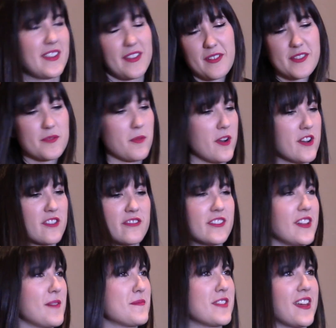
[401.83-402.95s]
it's wonderful
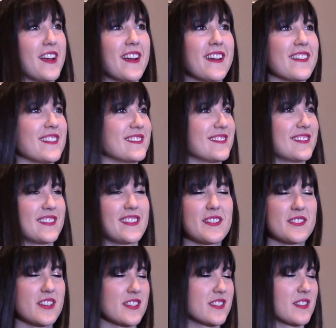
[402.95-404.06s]
up there.
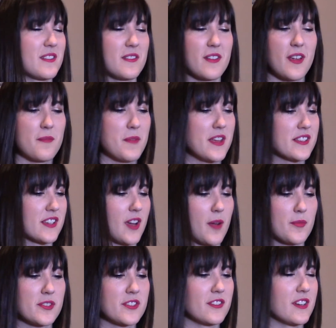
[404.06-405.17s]
Just an amazing
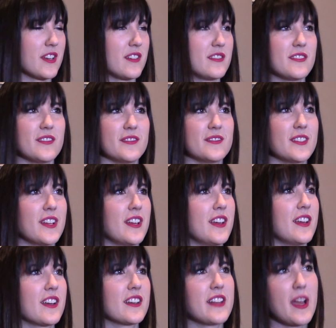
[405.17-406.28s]
opportunity to
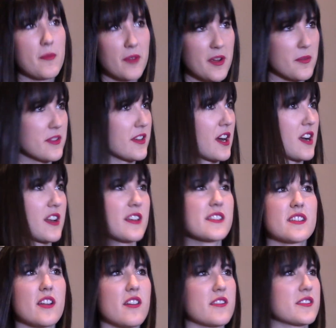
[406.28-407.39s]
collaborate with artists
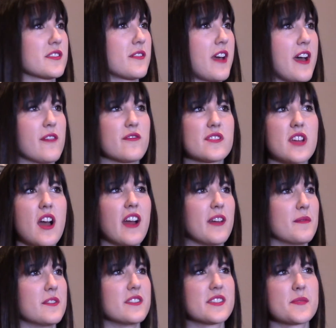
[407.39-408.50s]
and also have time
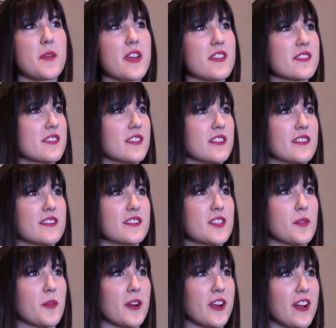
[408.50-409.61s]
and space
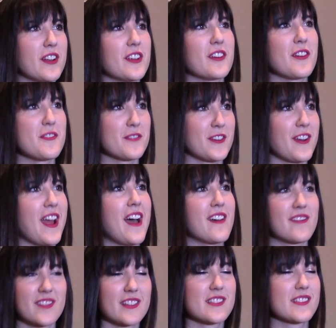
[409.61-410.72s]
to work on your own
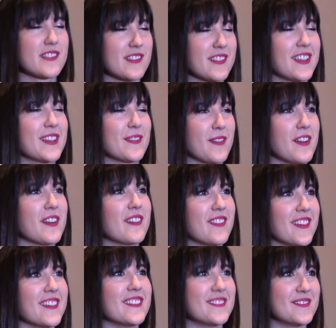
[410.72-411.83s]
craft. It's
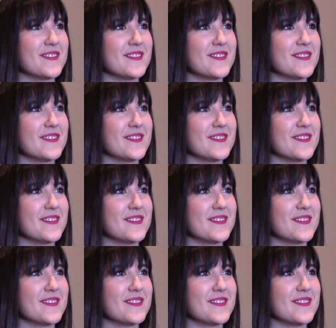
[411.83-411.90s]
wonderful.